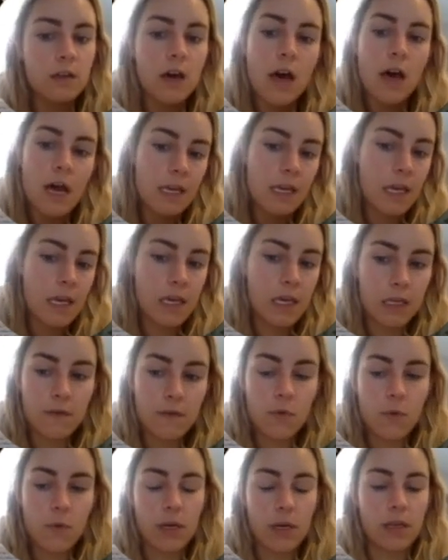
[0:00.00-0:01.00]
I can't
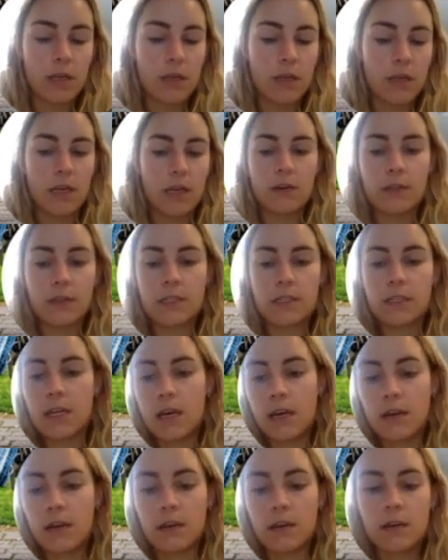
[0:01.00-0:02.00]
give you anything else
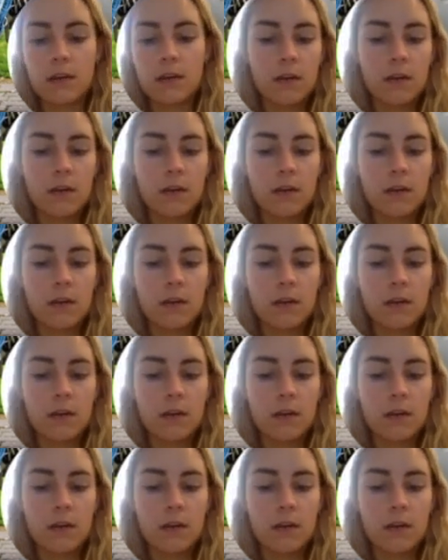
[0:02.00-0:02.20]
today.